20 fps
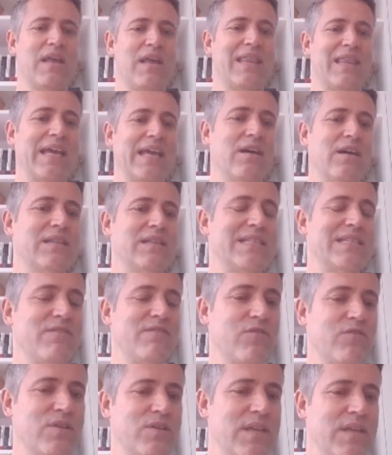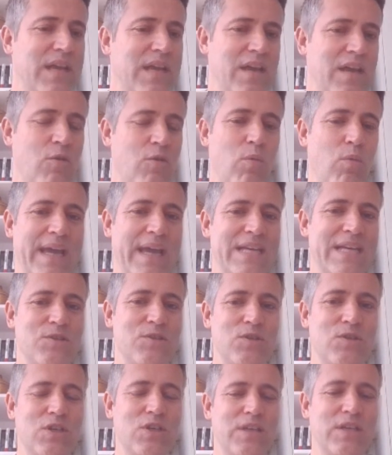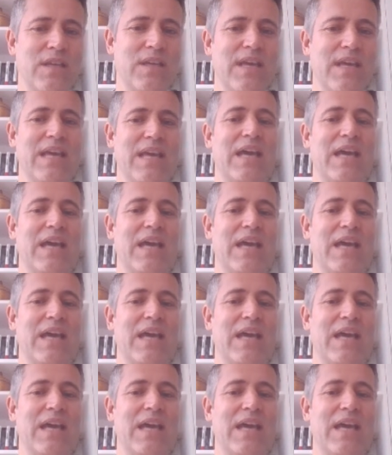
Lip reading: They are different ways you can